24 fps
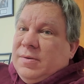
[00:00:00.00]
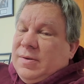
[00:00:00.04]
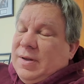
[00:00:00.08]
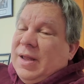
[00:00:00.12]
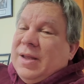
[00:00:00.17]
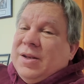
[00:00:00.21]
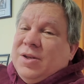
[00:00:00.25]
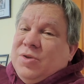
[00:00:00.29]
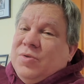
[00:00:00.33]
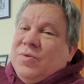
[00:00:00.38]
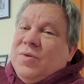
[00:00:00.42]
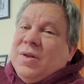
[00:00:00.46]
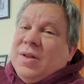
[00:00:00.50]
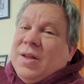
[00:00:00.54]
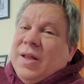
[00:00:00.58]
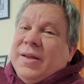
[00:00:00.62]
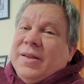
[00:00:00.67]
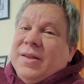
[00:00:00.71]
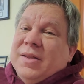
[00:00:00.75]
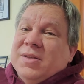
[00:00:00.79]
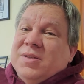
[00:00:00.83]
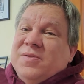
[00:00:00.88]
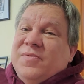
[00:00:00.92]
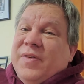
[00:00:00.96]
and doing
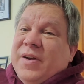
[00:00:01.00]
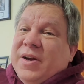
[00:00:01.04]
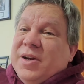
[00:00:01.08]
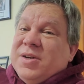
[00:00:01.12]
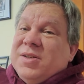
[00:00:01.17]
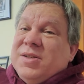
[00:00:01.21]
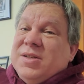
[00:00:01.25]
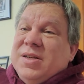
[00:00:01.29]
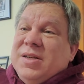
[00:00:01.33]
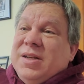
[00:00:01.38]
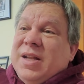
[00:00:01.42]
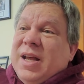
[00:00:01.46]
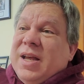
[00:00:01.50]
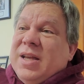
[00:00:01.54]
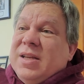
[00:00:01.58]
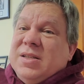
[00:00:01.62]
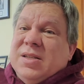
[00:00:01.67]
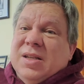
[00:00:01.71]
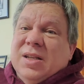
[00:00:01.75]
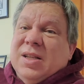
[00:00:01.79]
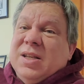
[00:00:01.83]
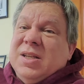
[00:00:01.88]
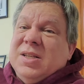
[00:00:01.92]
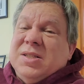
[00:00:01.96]
like this Pharisee
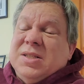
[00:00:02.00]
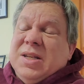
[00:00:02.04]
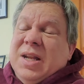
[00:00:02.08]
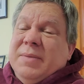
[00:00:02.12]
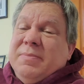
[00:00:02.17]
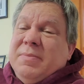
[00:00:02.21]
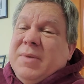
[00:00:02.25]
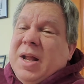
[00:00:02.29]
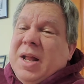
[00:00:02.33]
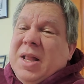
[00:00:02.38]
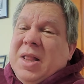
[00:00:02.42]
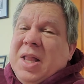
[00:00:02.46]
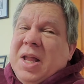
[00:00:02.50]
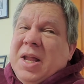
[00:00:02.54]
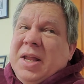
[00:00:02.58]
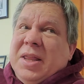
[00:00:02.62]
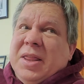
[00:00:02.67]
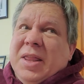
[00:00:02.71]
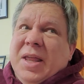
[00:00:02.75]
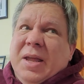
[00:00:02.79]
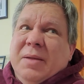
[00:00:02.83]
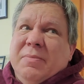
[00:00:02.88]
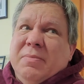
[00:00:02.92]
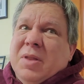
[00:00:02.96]
does, at least I'm not like
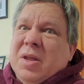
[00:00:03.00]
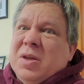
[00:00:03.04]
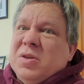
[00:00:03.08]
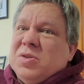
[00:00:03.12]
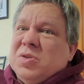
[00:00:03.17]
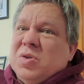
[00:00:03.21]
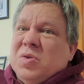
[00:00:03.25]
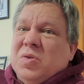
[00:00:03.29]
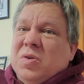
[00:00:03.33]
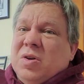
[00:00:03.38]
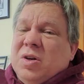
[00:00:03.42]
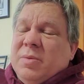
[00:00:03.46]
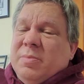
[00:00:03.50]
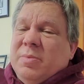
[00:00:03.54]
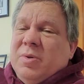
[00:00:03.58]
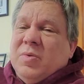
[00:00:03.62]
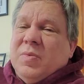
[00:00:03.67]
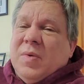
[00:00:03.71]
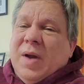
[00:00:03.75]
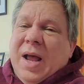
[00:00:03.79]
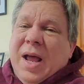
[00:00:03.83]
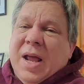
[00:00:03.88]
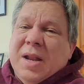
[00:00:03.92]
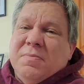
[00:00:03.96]
them, this horrible
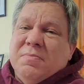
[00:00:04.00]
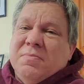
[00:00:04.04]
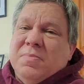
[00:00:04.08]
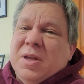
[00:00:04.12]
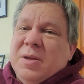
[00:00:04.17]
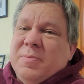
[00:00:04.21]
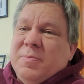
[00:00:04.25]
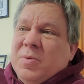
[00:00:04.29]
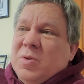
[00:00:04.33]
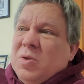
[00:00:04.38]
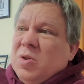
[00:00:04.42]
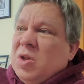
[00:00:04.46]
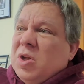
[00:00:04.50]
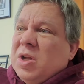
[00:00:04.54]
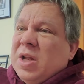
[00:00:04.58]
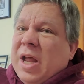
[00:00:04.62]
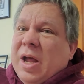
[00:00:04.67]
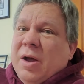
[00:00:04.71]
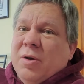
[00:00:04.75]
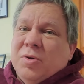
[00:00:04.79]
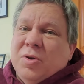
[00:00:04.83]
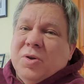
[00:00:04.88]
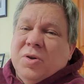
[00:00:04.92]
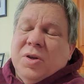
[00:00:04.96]
rotten people. Look
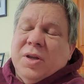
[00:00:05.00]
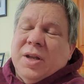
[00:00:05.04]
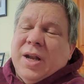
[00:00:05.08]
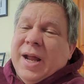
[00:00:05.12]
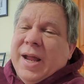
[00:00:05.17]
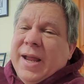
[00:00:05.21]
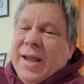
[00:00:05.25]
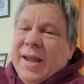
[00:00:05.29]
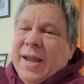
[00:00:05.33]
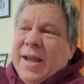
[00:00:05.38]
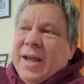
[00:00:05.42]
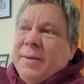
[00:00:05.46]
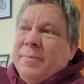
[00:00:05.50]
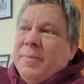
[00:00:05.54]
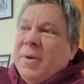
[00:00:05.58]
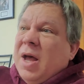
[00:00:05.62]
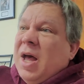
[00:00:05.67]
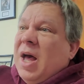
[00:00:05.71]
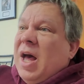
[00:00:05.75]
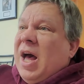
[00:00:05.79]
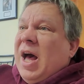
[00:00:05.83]
how good I am.